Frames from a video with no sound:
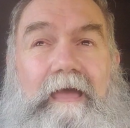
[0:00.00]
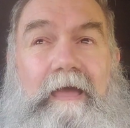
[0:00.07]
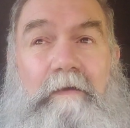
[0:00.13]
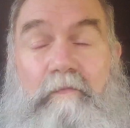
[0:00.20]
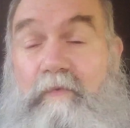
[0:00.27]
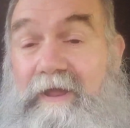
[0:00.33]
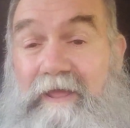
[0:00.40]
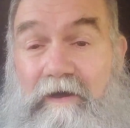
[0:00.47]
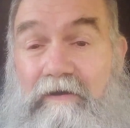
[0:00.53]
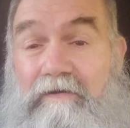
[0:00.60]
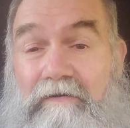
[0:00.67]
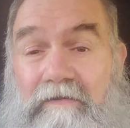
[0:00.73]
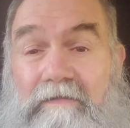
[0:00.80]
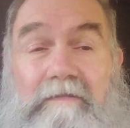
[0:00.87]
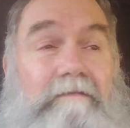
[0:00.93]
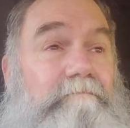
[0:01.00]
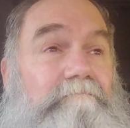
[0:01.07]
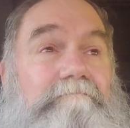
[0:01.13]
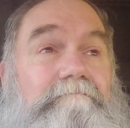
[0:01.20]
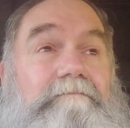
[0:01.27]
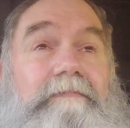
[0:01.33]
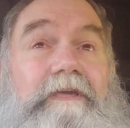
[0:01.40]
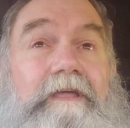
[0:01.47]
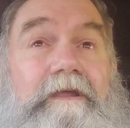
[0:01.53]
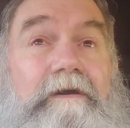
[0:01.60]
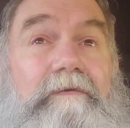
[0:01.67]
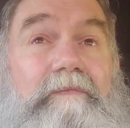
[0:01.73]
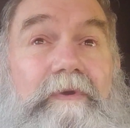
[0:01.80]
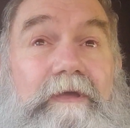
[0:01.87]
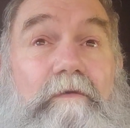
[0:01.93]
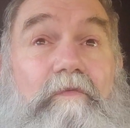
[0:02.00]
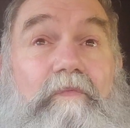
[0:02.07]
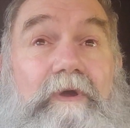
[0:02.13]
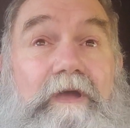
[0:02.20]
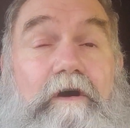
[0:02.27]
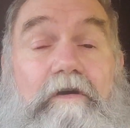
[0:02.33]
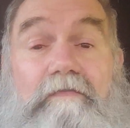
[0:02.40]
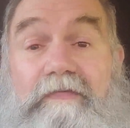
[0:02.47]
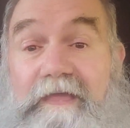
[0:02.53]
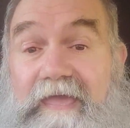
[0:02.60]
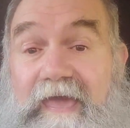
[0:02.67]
And we haul, we haul the